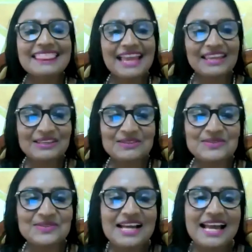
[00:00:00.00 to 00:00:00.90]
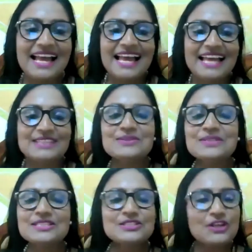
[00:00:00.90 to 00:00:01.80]
Thank you. You
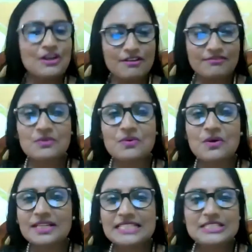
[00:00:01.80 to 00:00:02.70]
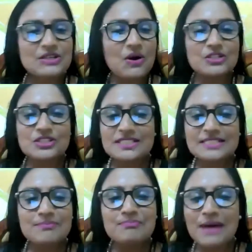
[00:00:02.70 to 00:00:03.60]
deserve, awardees,
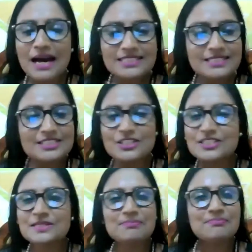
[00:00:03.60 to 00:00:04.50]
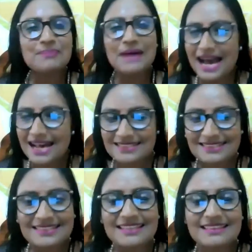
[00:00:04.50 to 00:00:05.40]
to just
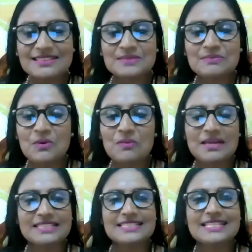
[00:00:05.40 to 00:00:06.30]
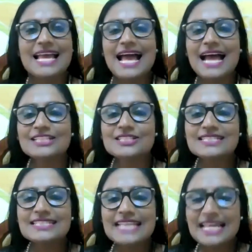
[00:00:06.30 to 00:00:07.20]
bask in this moment and to
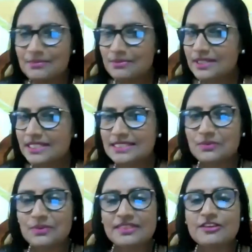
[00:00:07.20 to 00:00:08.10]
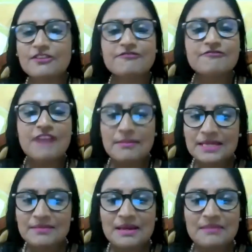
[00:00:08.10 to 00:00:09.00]
celebrate with your
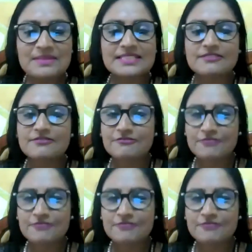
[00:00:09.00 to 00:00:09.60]
family members and